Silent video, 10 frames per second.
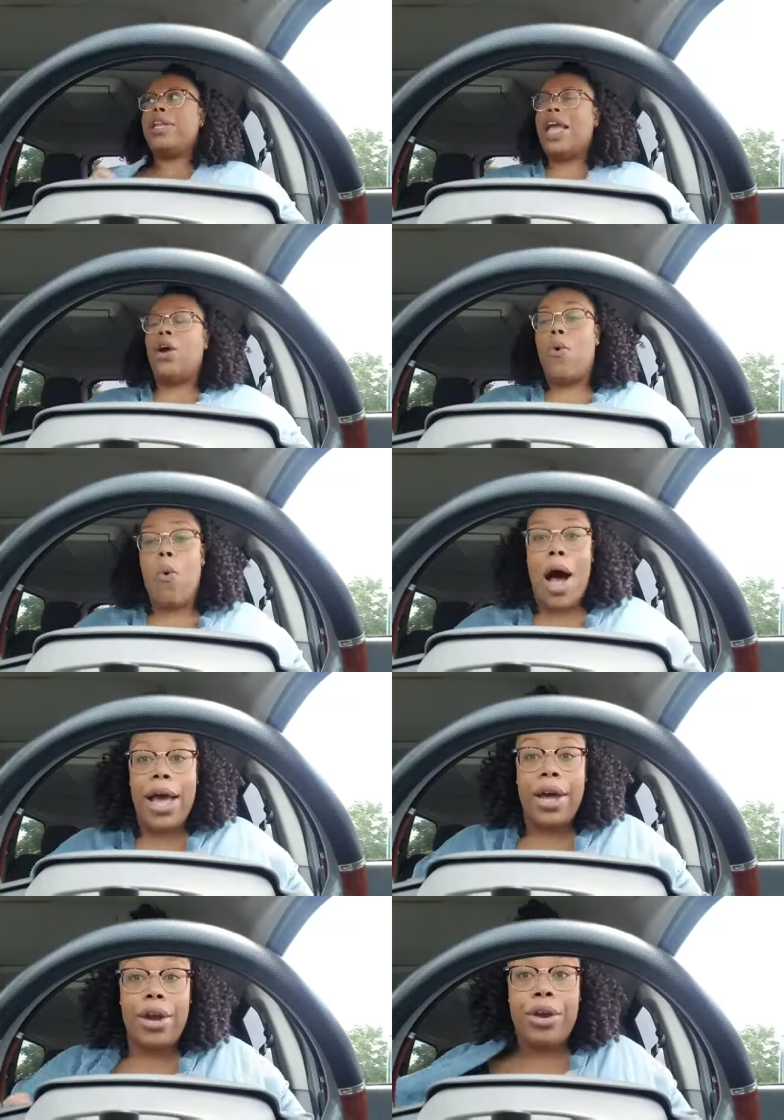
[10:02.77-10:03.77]
they
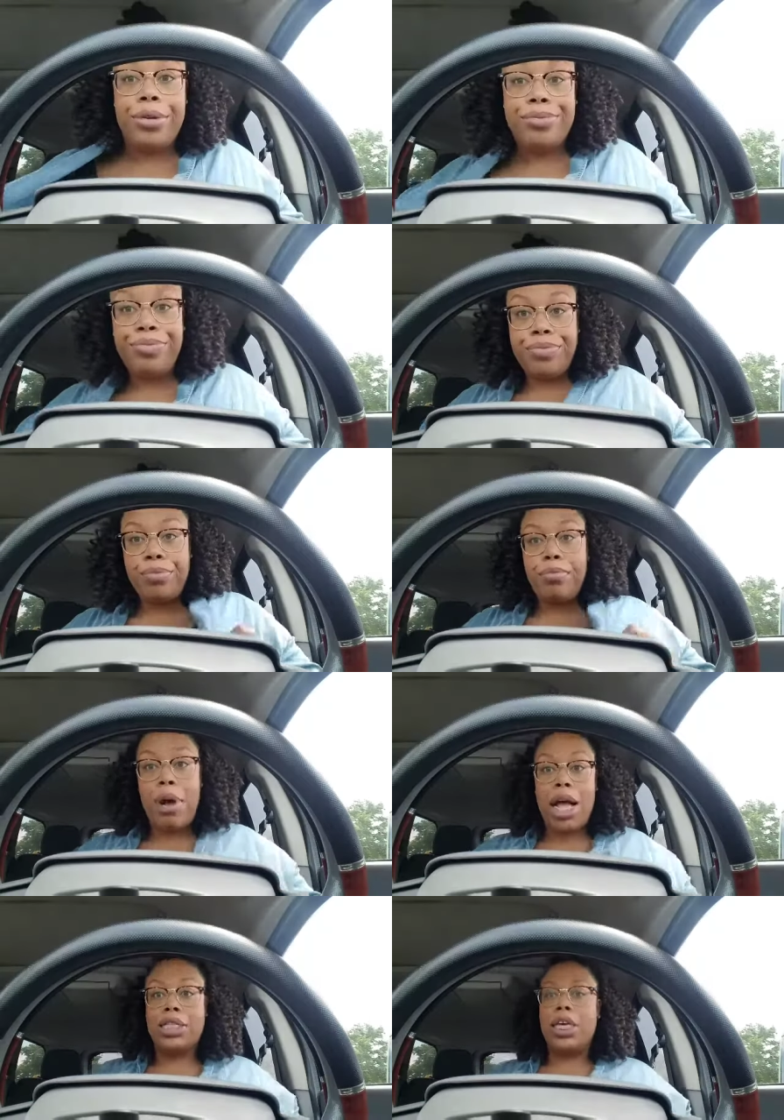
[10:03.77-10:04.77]
acquired
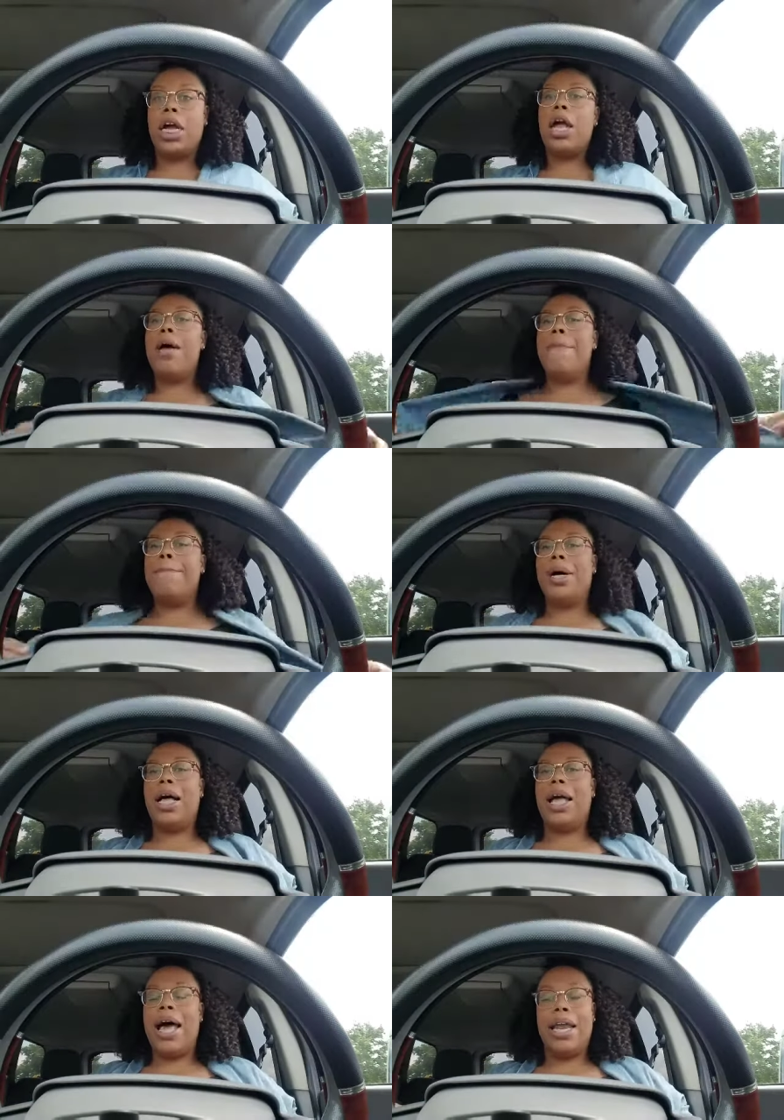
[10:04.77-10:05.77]
Proctor,
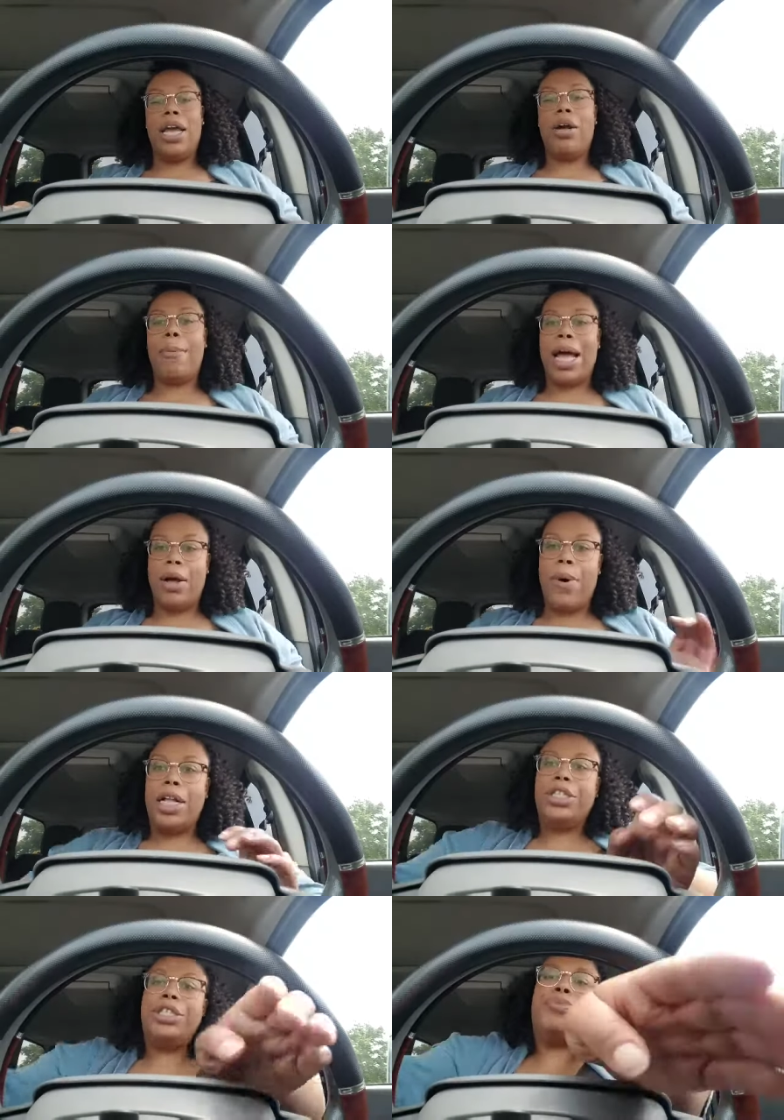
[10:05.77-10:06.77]
but I didn't go back and watch